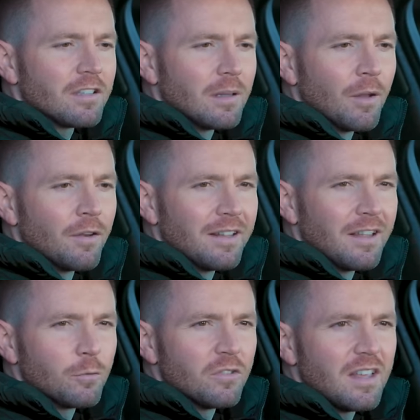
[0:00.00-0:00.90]
until the Monday, and
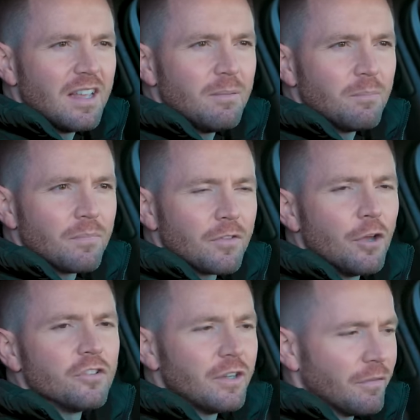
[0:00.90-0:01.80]
this was the
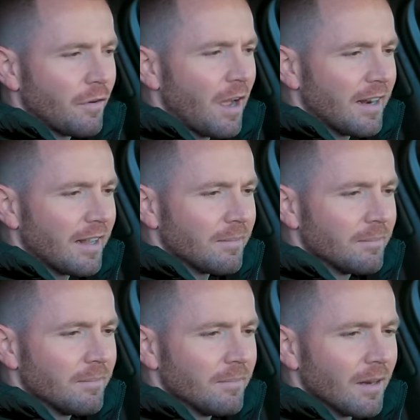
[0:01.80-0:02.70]
Thursday or Friday.
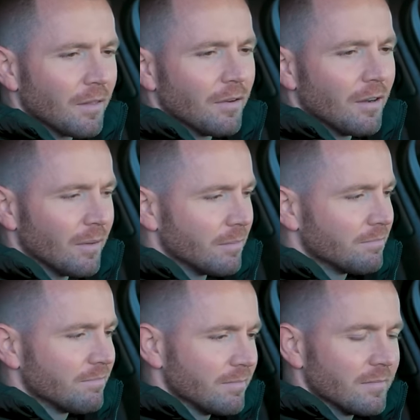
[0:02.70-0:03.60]
And I thought, oh, well,
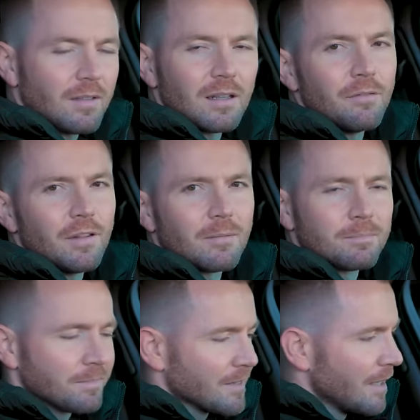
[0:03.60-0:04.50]
I'll leave it then.
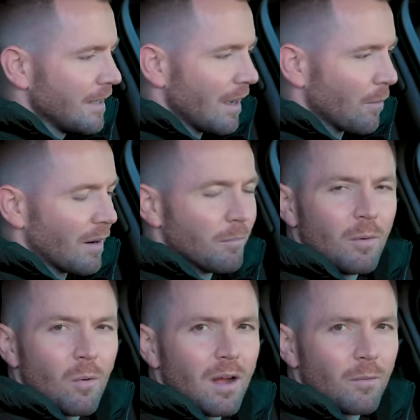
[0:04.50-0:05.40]
And I went and bought
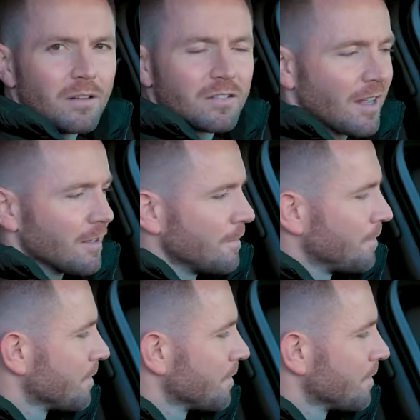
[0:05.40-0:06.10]
my white one instead.